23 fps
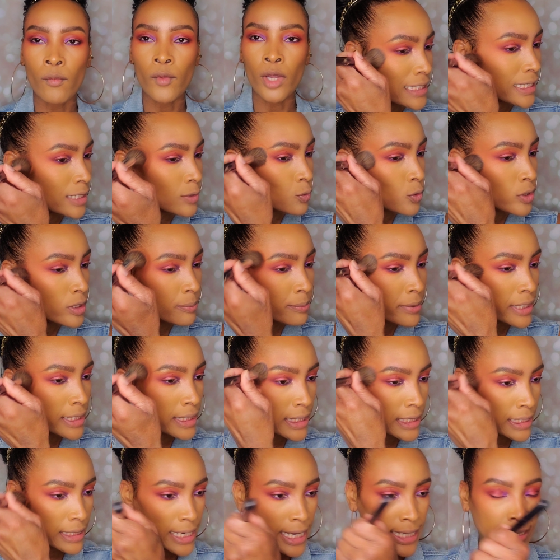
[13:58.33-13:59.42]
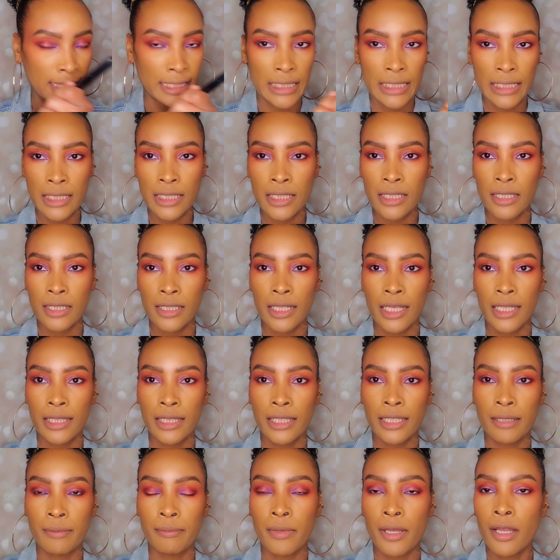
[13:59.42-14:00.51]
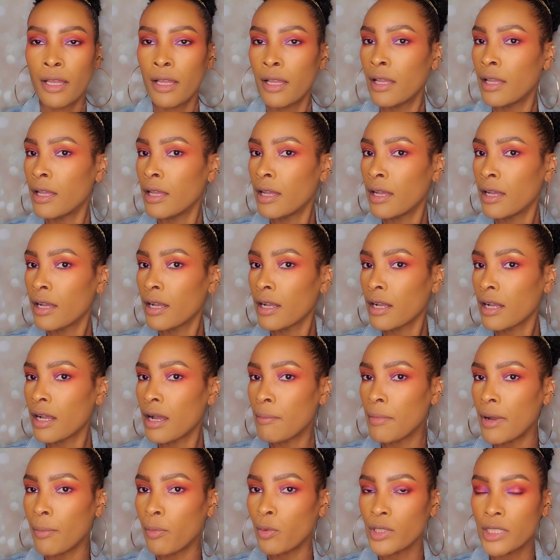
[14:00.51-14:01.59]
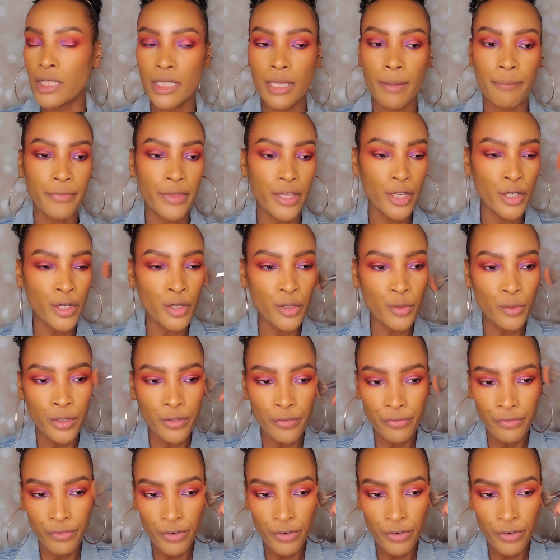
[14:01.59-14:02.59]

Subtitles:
it would be a good idea to let them come up with something new and